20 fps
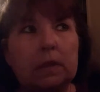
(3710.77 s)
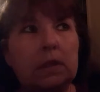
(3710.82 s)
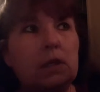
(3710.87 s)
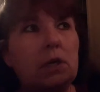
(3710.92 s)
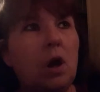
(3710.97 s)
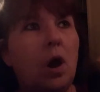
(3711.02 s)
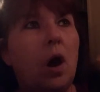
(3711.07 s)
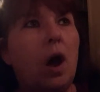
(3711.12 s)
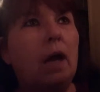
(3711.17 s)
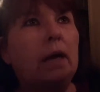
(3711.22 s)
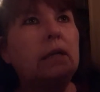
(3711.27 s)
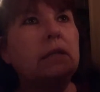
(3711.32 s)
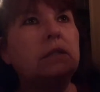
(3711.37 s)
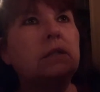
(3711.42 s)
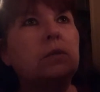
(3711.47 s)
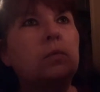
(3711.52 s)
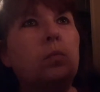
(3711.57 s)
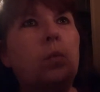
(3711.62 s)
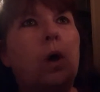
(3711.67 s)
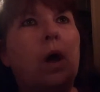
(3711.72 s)
God is
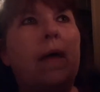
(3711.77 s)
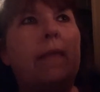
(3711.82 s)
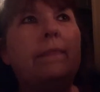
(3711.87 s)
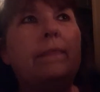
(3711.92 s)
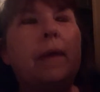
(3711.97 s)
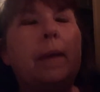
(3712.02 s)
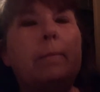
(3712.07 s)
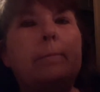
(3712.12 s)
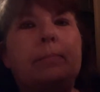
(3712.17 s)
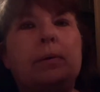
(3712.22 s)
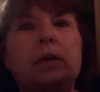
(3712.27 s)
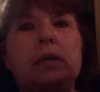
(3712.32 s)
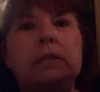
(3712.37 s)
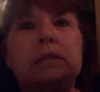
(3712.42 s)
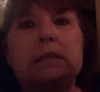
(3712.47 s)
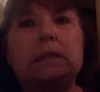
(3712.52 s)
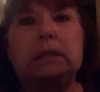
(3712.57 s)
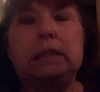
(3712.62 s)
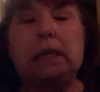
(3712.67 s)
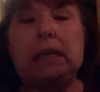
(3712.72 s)
the one that
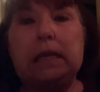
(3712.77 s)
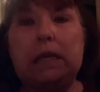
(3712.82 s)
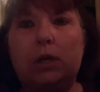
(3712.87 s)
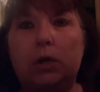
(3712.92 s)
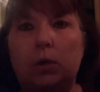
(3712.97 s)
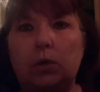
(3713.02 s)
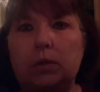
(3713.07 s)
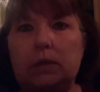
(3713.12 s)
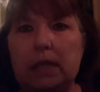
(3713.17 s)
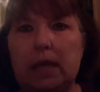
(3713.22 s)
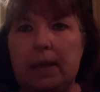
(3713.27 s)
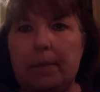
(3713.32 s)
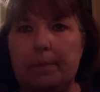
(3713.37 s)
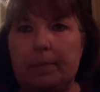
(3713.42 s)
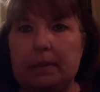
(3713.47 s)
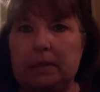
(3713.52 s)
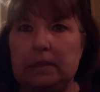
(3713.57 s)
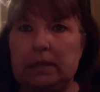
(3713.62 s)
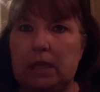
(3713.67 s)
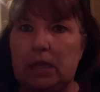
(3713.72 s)
puts leaders in
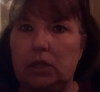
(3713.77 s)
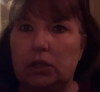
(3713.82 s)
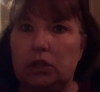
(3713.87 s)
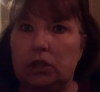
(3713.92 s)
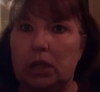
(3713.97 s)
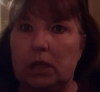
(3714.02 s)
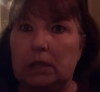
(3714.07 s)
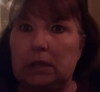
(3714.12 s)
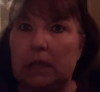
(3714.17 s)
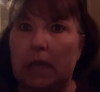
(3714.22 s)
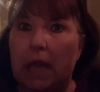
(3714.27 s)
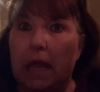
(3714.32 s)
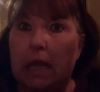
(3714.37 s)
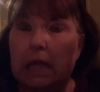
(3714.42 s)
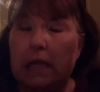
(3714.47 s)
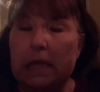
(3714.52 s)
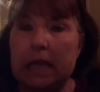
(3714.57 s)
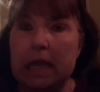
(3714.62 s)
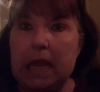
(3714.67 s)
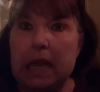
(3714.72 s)
positions,
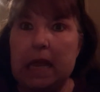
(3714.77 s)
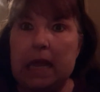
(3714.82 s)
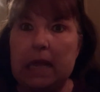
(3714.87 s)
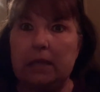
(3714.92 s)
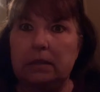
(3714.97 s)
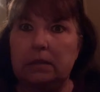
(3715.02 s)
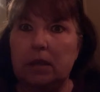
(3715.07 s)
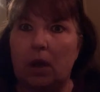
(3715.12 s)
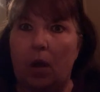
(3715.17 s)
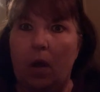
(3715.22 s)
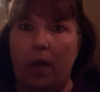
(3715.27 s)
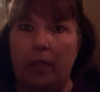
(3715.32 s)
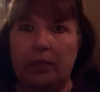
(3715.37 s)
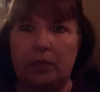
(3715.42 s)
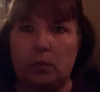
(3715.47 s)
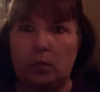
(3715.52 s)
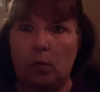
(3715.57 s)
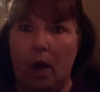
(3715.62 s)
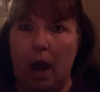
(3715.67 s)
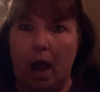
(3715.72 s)
kings on
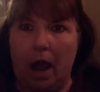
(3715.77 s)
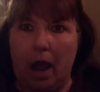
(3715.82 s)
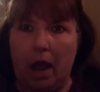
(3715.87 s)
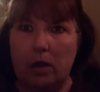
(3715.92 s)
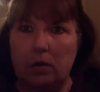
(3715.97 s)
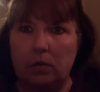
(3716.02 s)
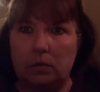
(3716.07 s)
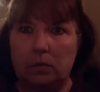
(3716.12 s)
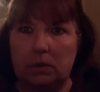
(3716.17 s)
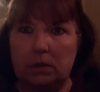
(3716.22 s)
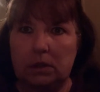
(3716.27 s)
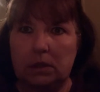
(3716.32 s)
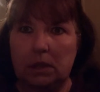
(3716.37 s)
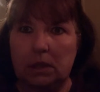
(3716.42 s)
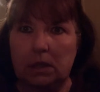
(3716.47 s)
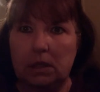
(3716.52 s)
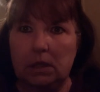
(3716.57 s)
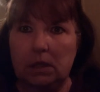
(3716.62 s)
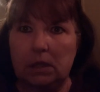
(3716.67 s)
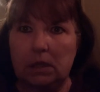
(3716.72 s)
thrones,
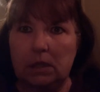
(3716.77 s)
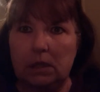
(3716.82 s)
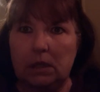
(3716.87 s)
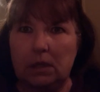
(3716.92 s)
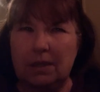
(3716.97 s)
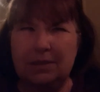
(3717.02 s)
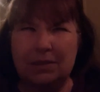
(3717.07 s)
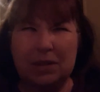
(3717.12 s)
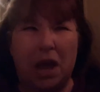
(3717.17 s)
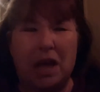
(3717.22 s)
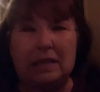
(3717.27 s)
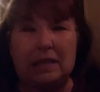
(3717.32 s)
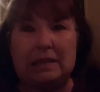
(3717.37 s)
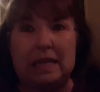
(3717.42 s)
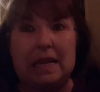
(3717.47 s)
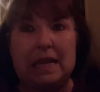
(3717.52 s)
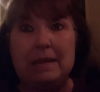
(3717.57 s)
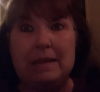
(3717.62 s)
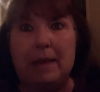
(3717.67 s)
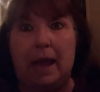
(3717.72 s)
not
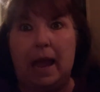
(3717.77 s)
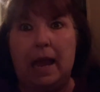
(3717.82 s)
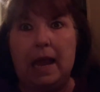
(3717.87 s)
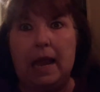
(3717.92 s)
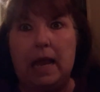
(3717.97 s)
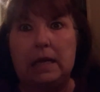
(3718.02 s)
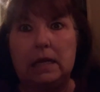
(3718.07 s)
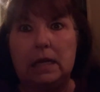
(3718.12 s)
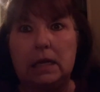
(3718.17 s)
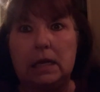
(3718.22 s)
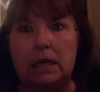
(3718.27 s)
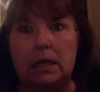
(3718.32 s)
T-Man.